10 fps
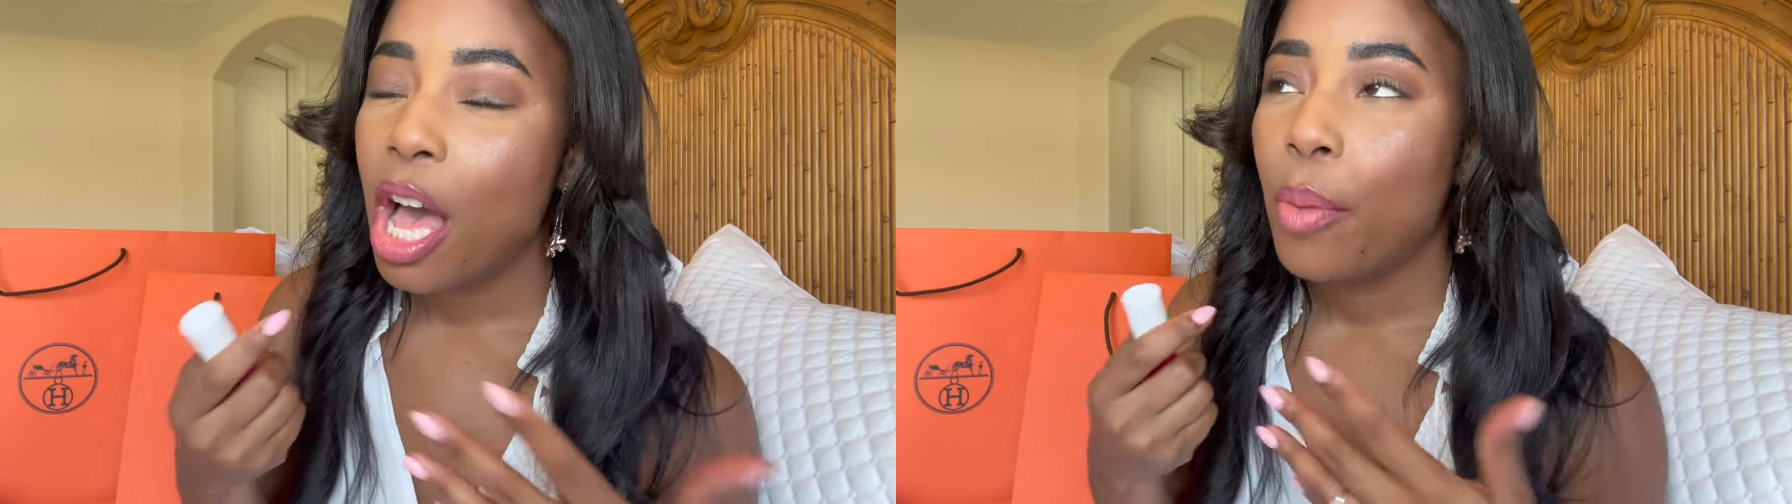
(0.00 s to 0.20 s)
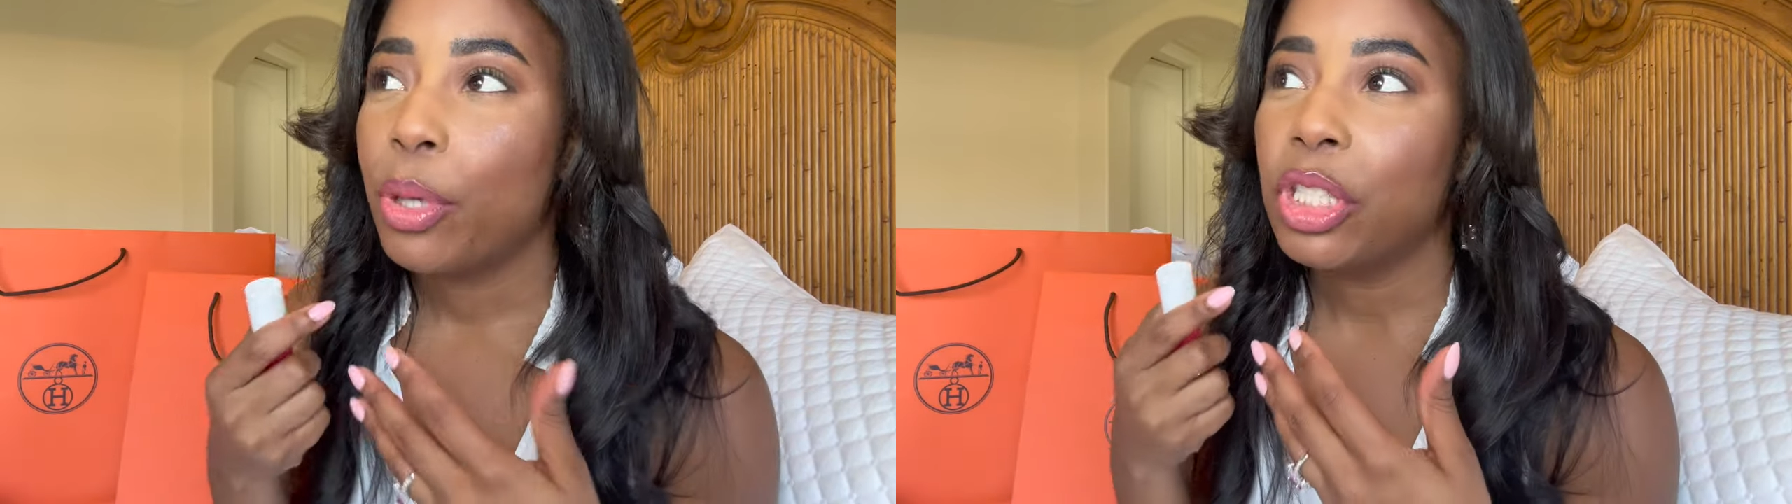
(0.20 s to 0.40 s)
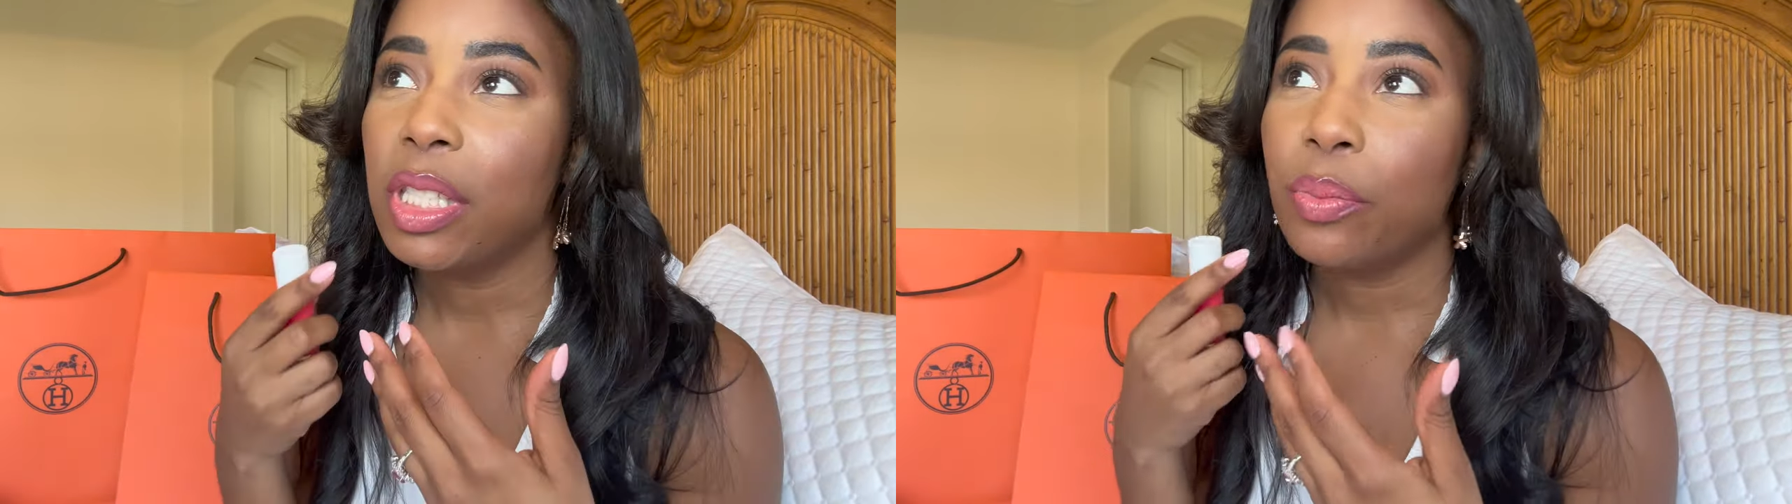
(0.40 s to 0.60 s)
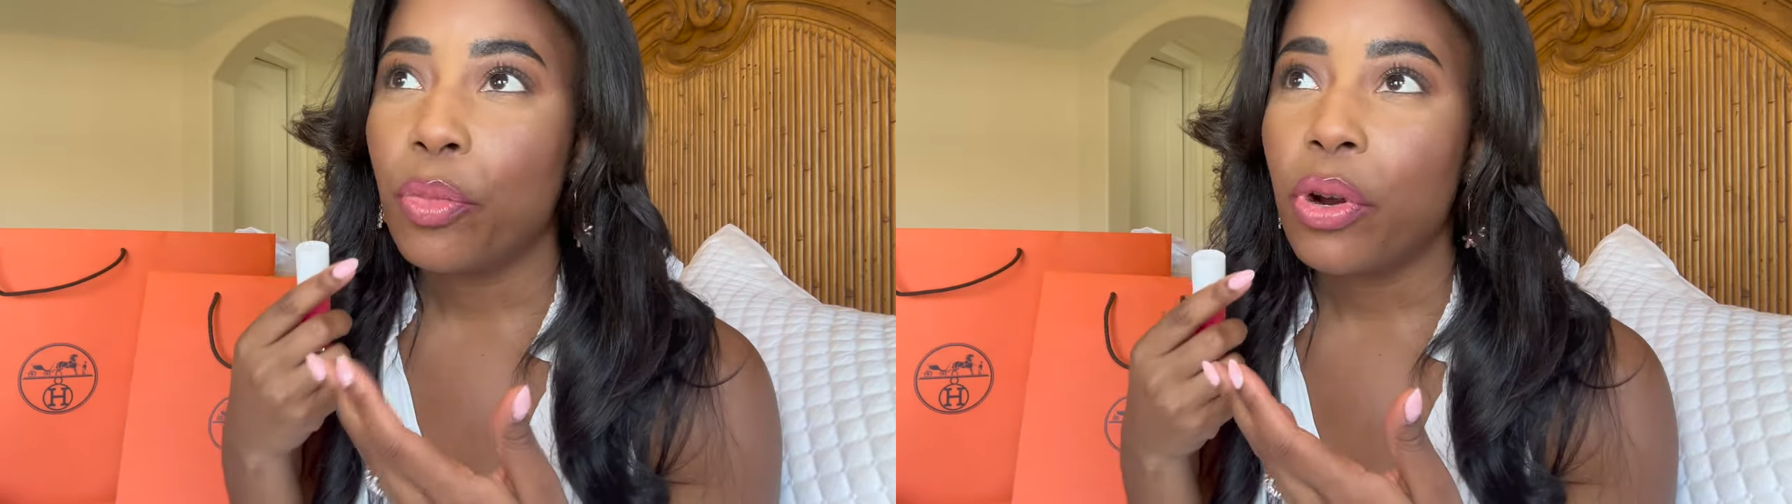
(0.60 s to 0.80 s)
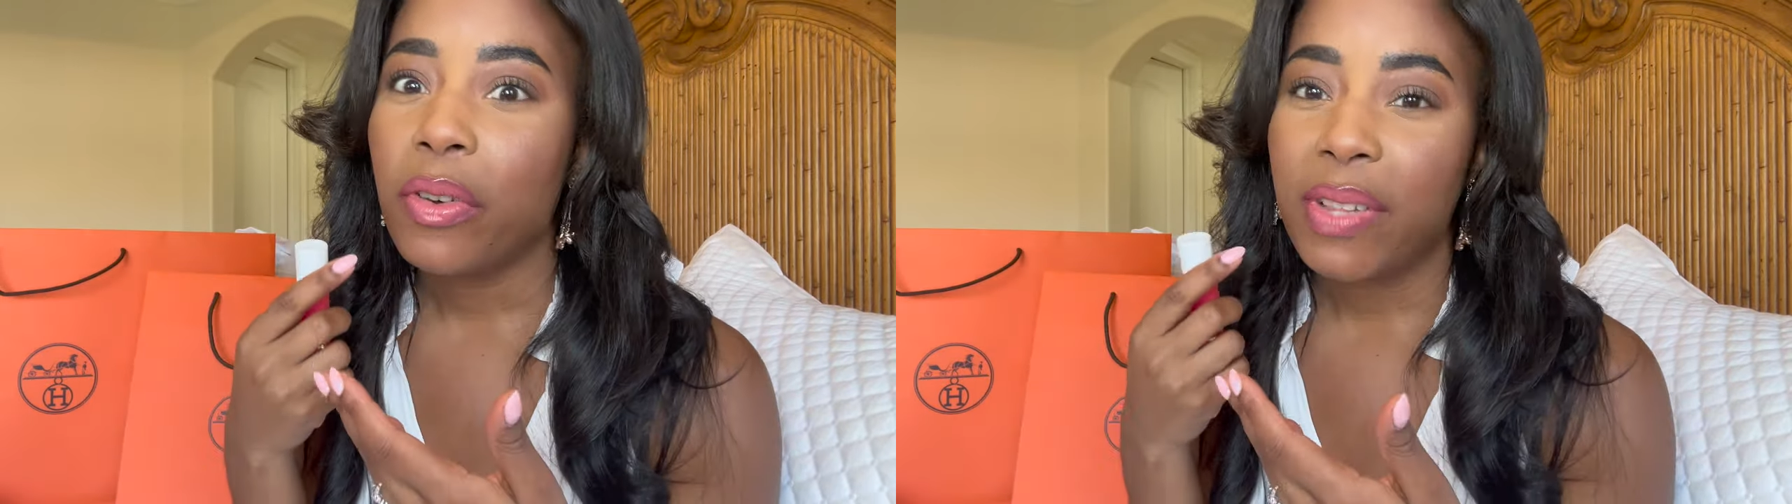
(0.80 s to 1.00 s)
but just
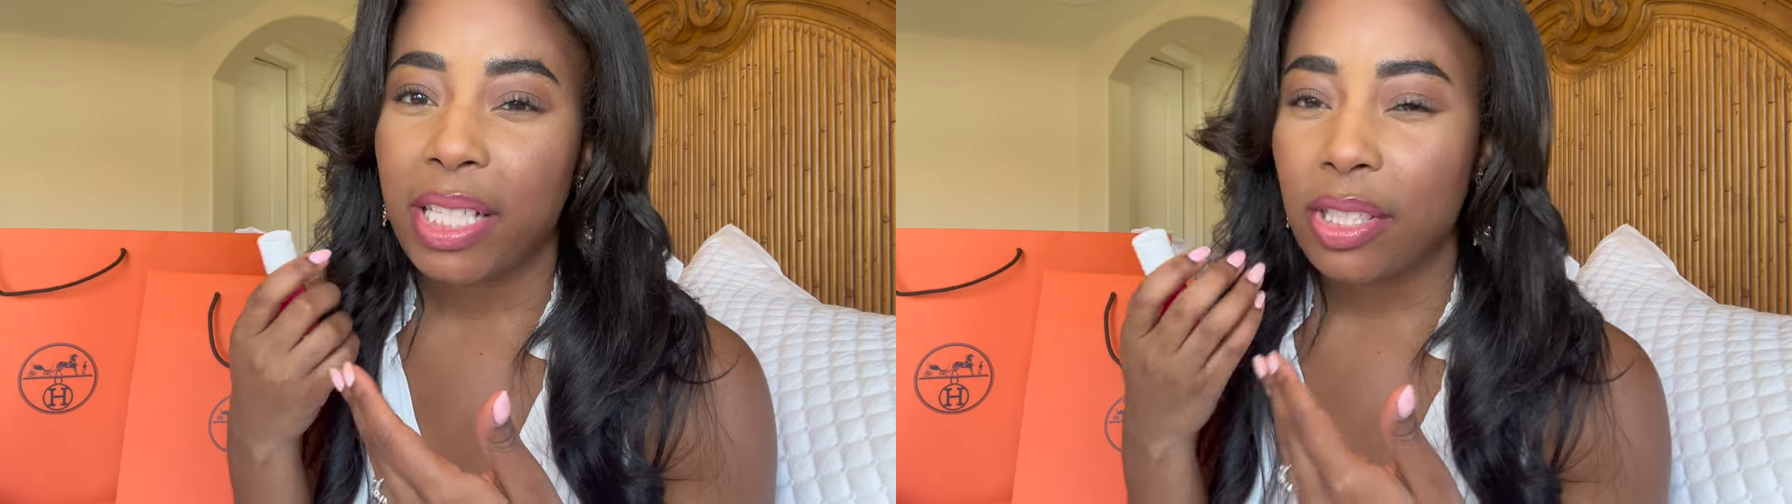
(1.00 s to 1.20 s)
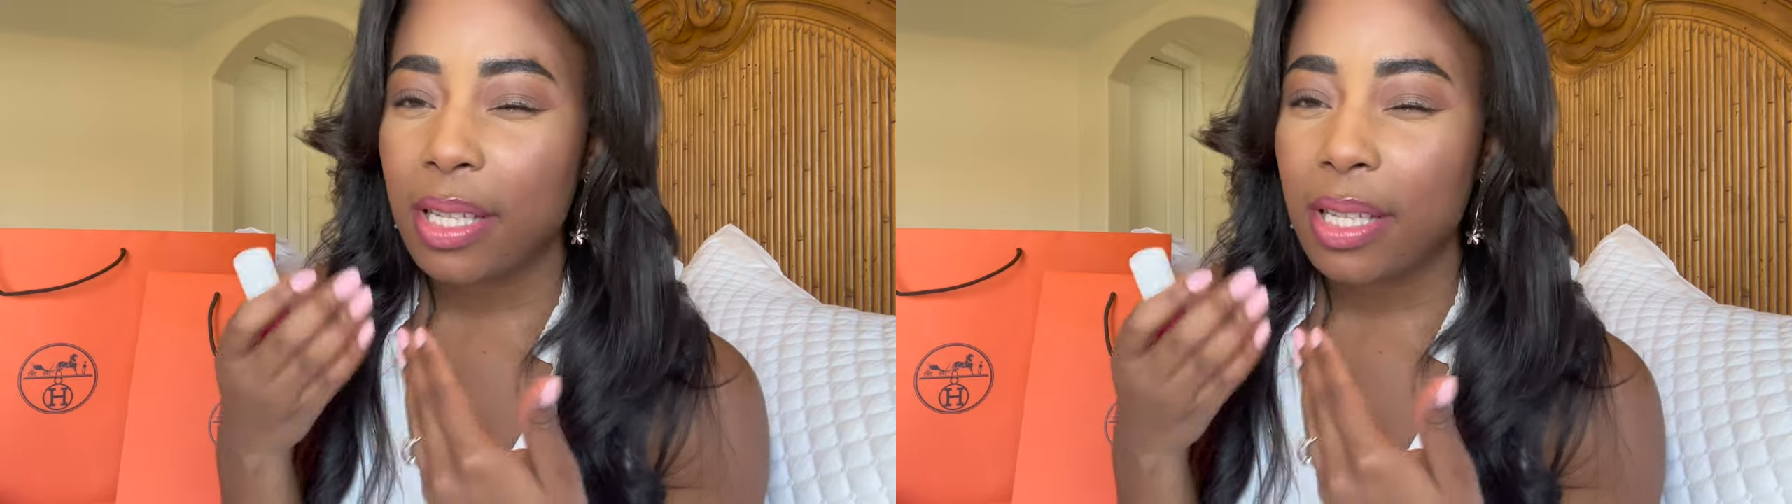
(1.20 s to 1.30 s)
more of like just